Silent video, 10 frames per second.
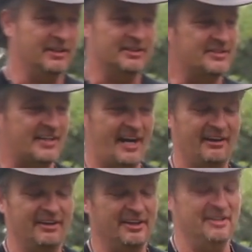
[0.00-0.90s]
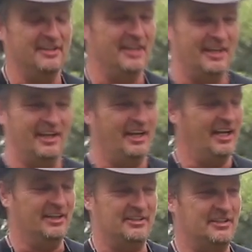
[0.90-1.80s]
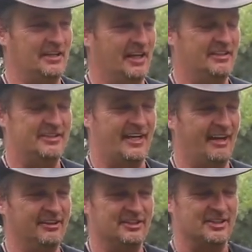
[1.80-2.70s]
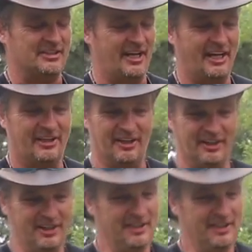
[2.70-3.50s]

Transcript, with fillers: Dude, it sounded, it it sounded just like mom? her.